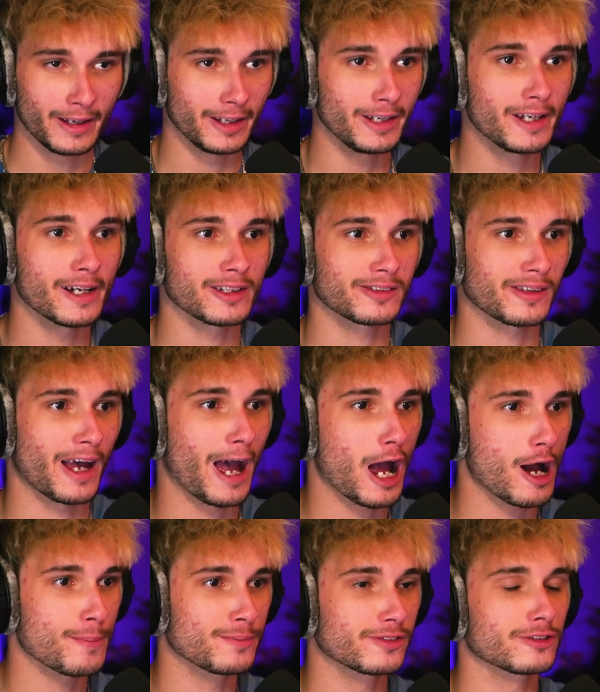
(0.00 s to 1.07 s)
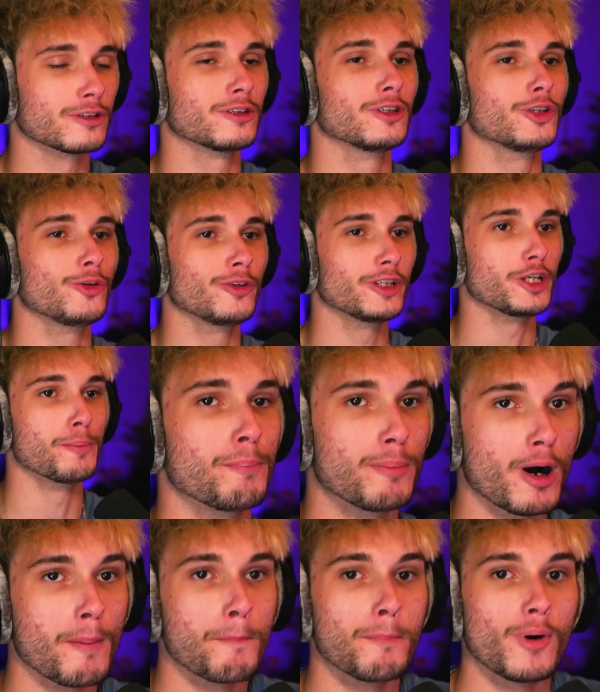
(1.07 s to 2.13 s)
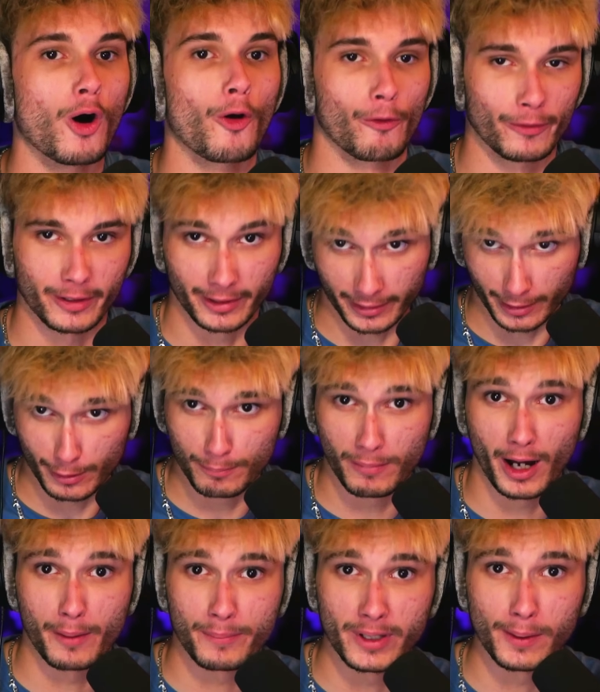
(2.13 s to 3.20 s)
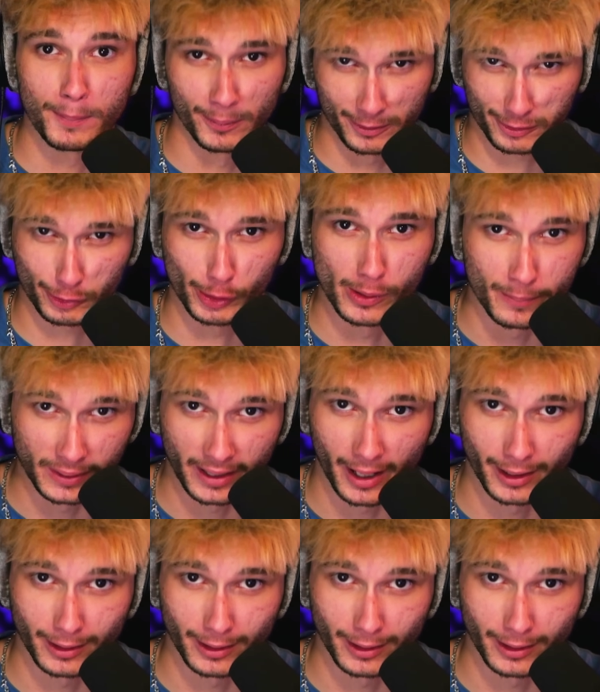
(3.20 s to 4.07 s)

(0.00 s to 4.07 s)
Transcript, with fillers: he gets absolutely bombarded by people screaming at